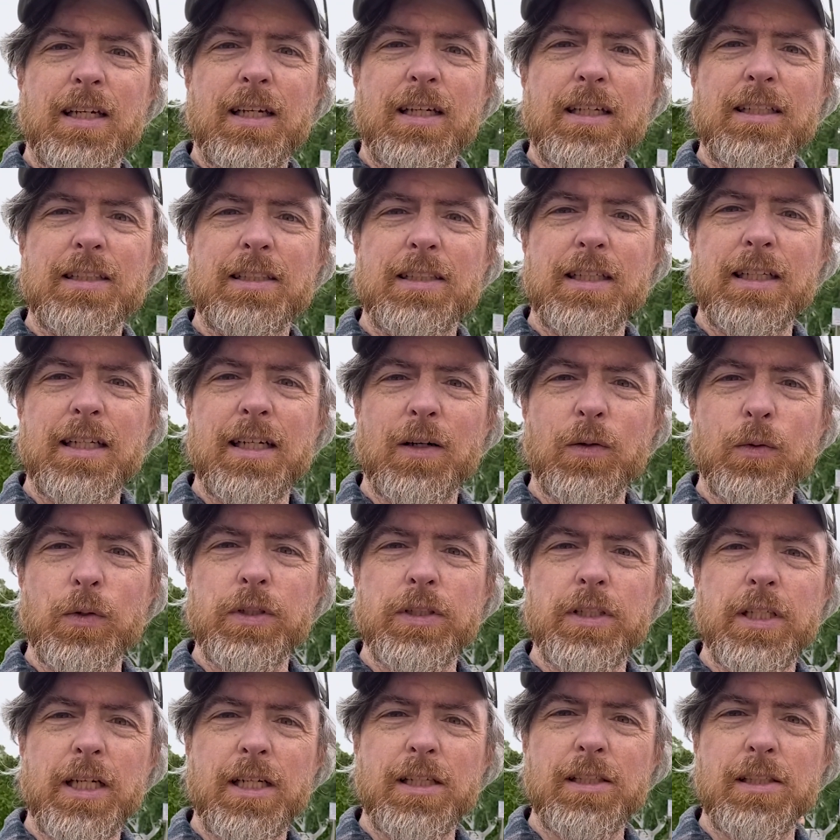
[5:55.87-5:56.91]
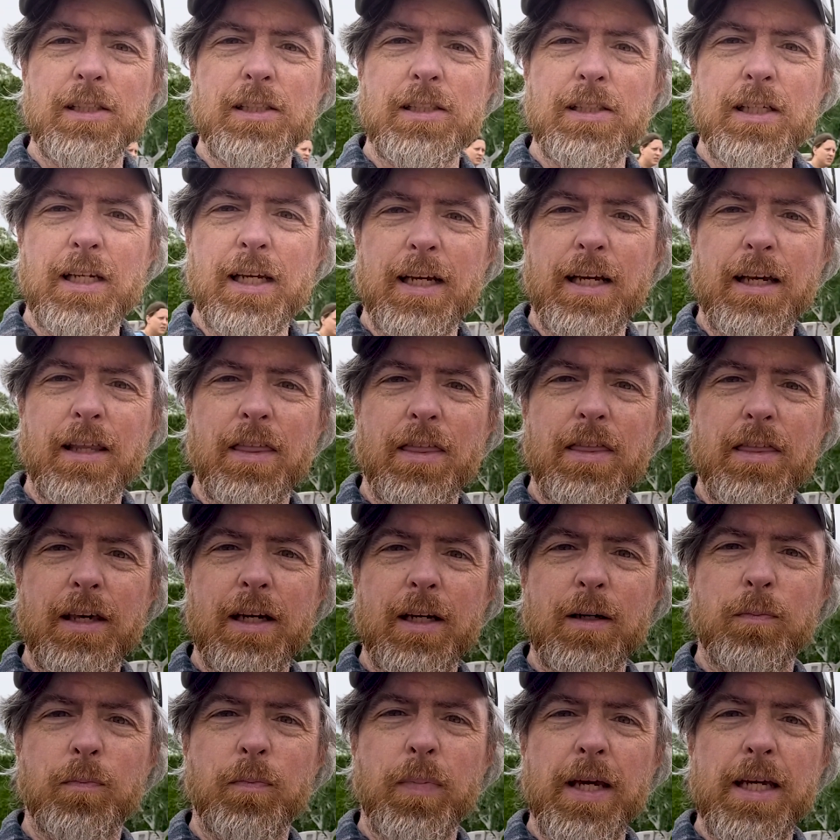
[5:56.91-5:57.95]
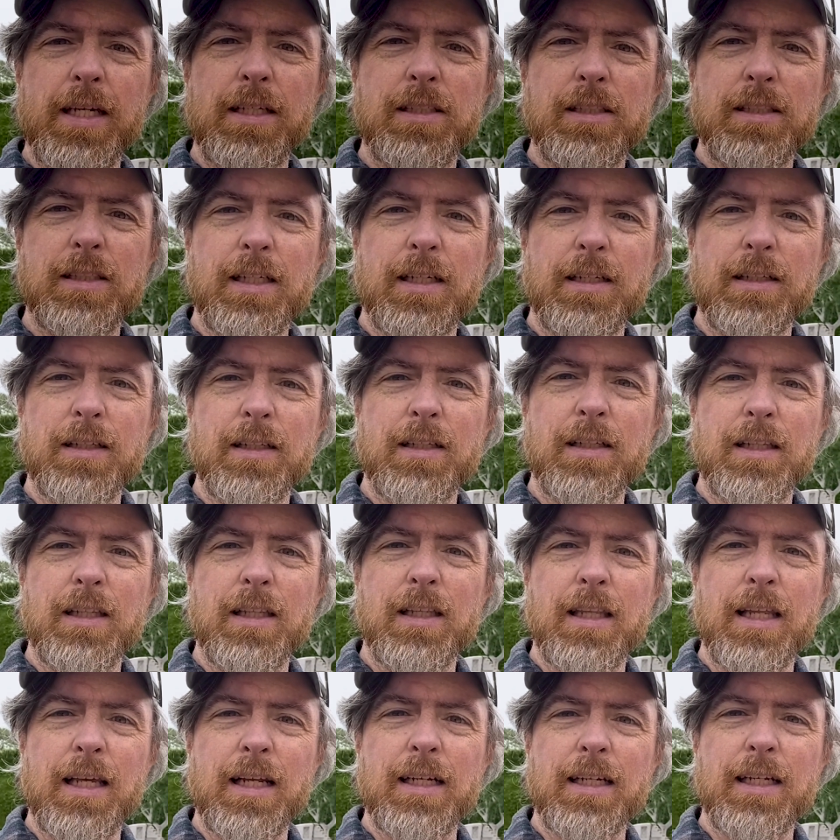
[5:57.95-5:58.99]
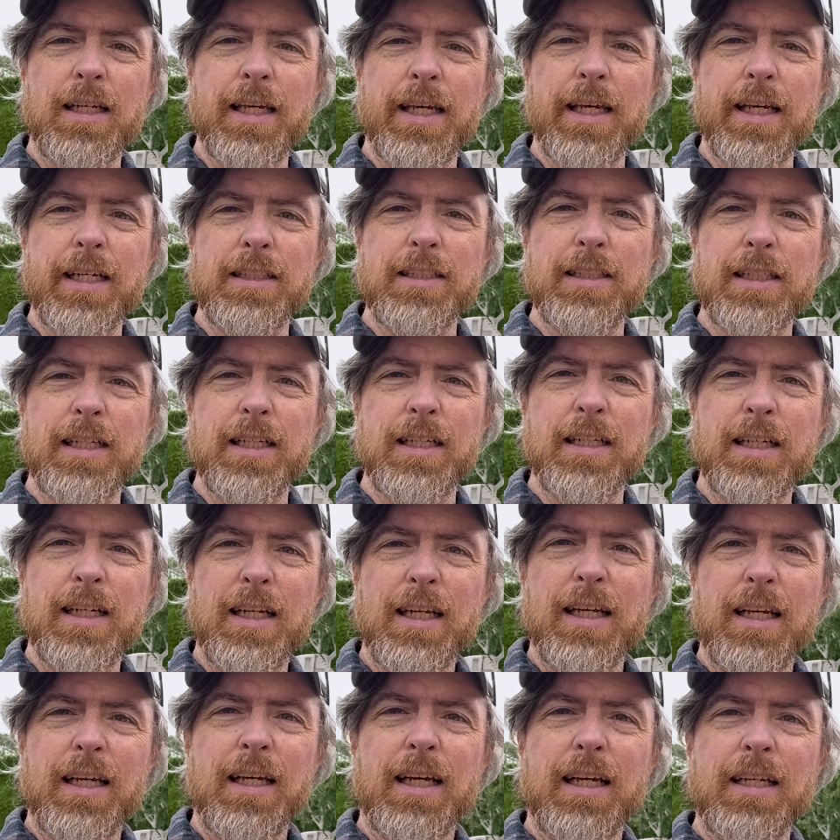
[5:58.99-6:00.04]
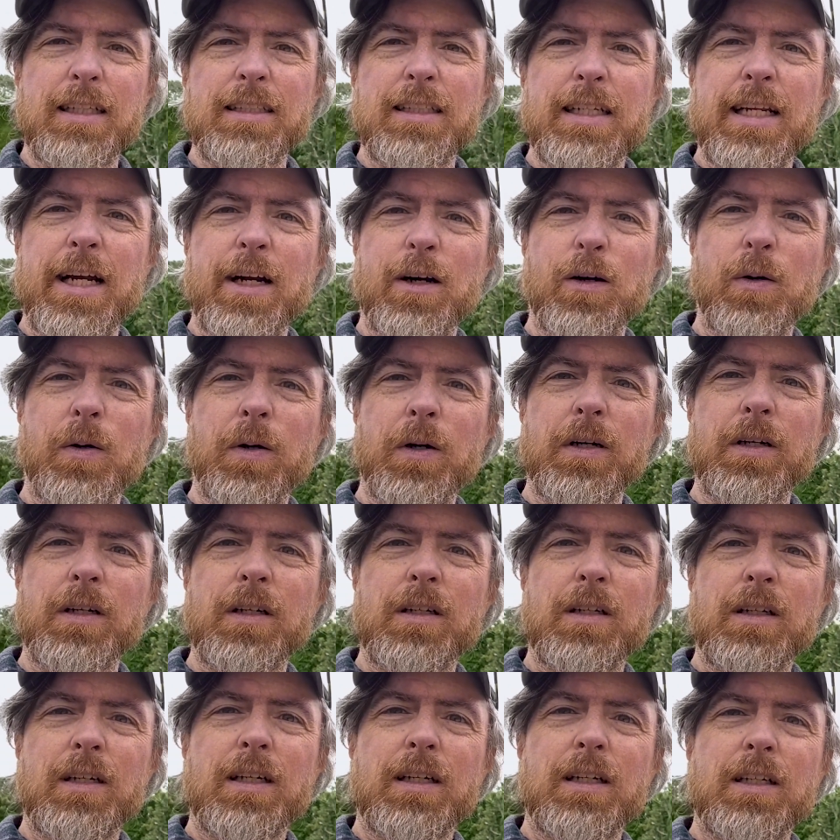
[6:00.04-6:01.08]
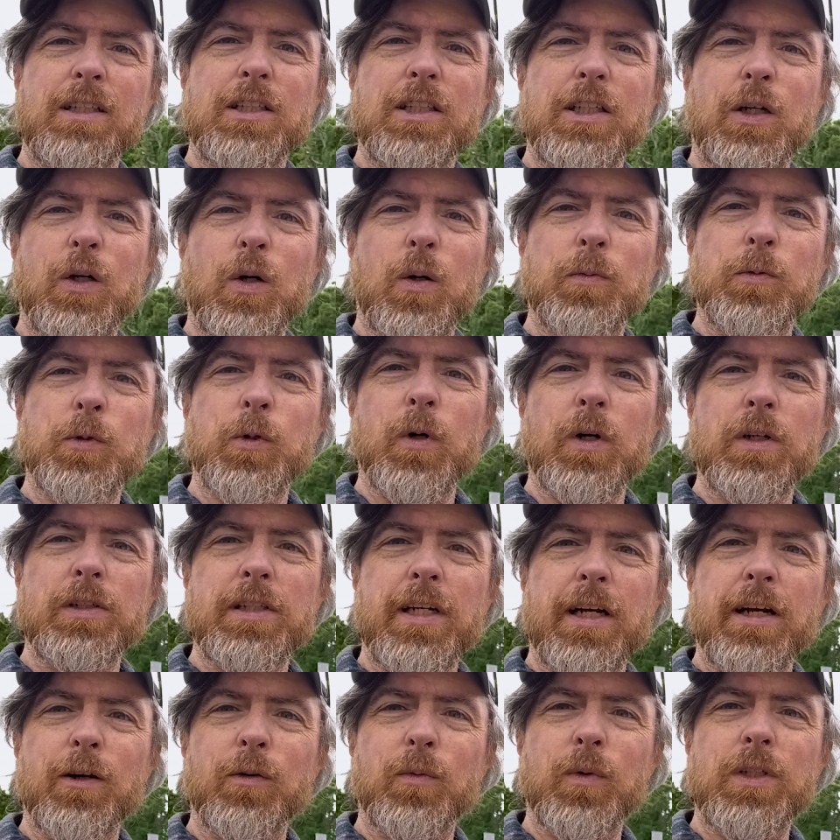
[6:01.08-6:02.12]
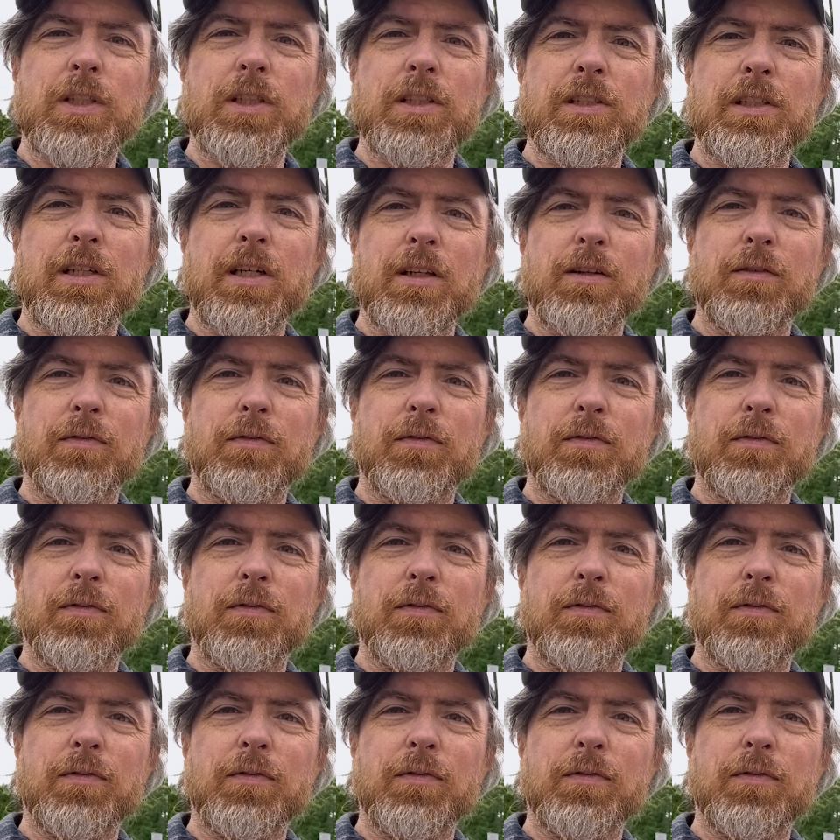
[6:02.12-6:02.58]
You see, it always has this like thick base that then kicks in, gets narrower to go up to our siren, which is another